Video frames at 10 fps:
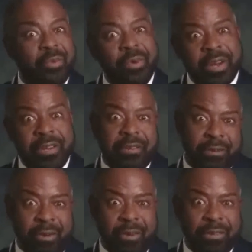want a
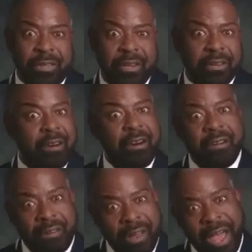divorce,
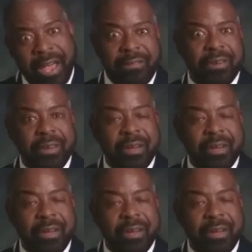called life.